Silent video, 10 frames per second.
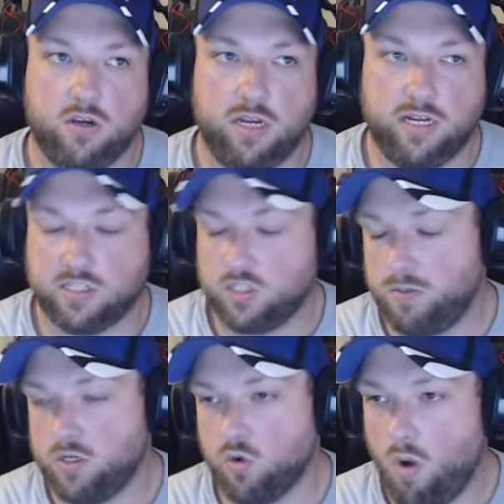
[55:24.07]
to
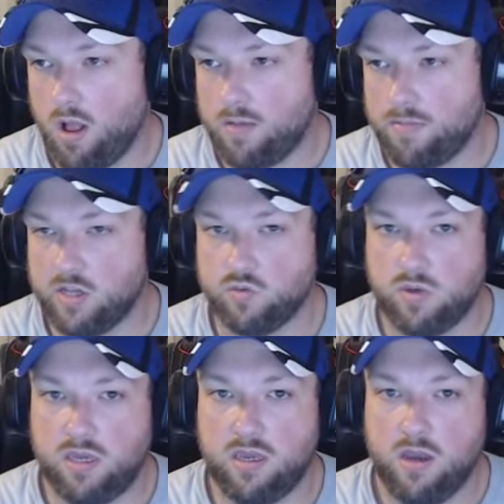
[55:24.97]
suspend your wallet because
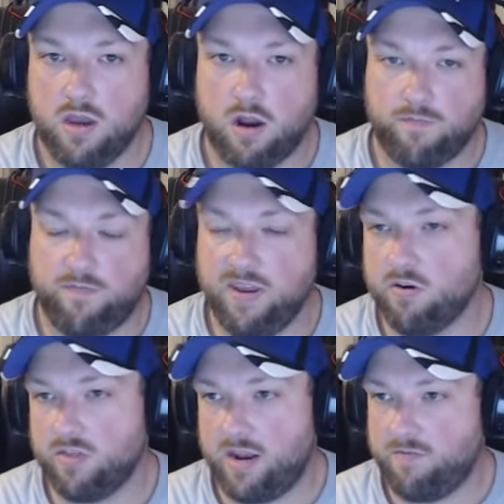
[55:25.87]
we are
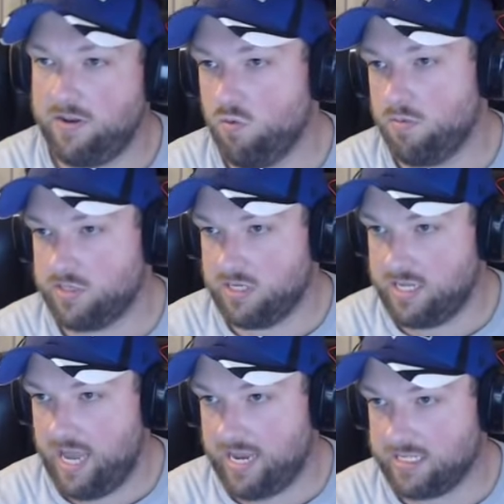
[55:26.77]
feared that a 51%
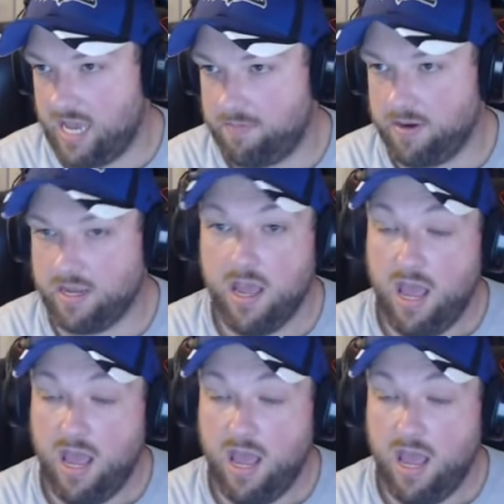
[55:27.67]
attack is happening.